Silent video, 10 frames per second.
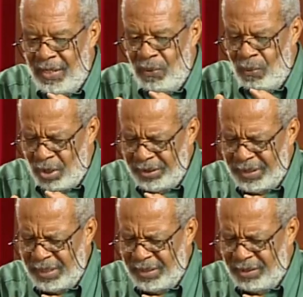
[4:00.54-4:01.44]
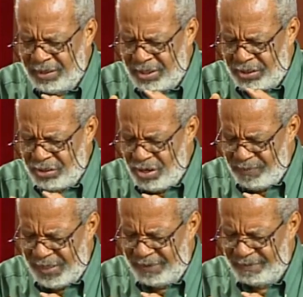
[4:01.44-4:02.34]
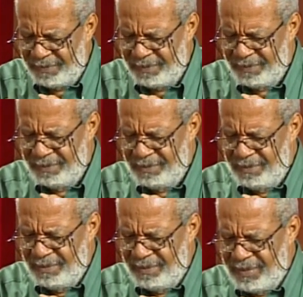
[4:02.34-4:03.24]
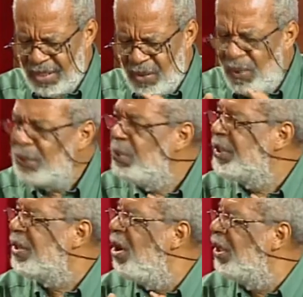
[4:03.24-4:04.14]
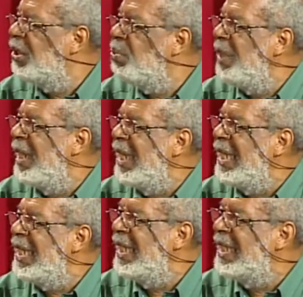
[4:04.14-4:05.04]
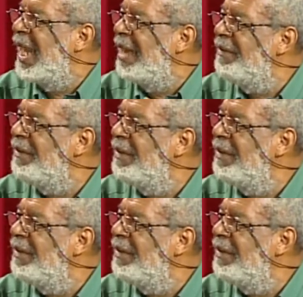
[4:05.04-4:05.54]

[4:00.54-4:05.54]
wanted to determine what was God's will in his life.